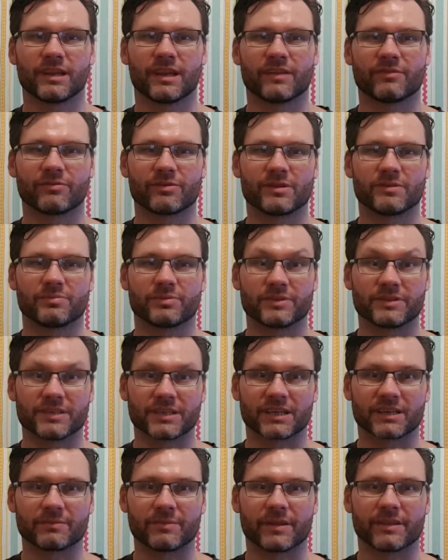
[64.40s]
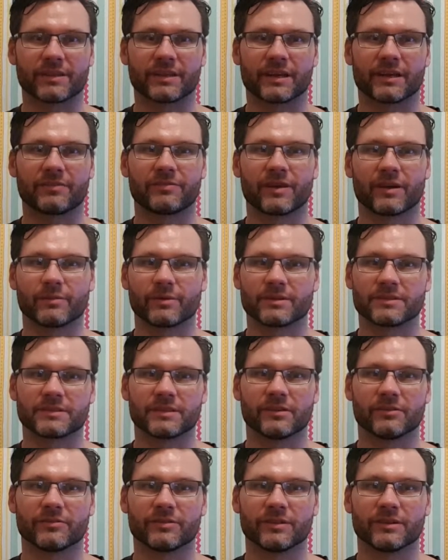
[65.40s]
and every predicament that I found
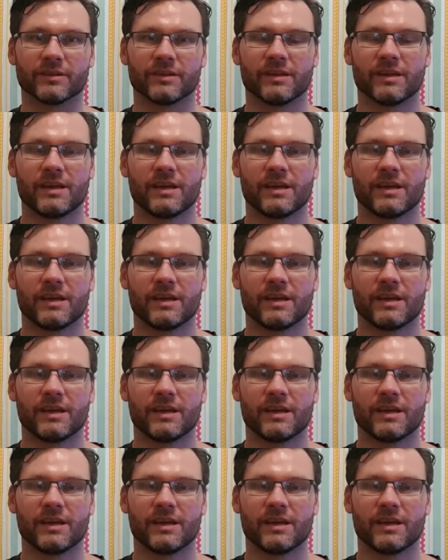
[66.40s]
myself in,